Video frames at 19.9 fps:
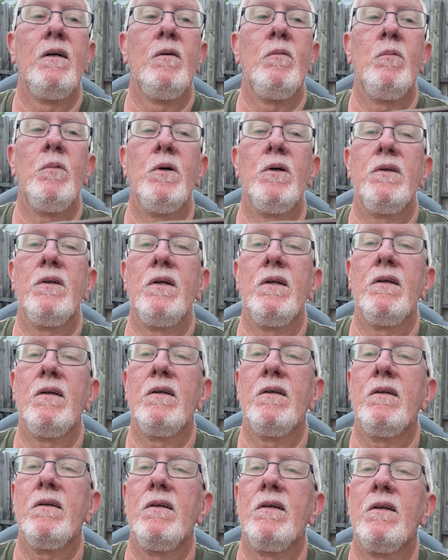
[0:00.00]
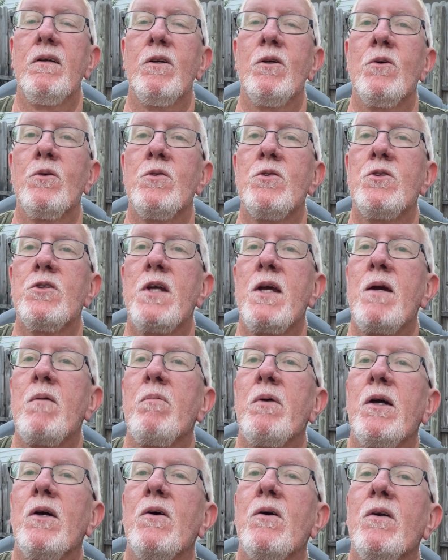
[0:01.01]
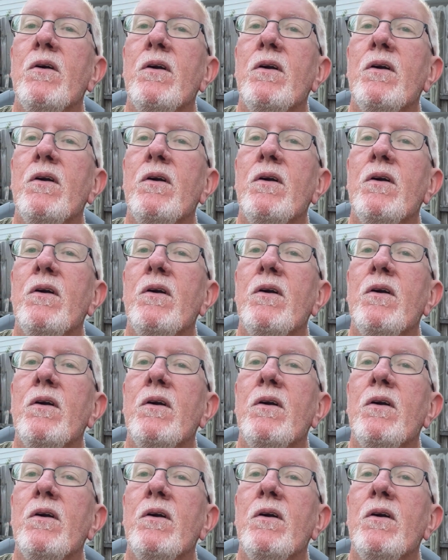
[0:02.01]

But they did a little stamping on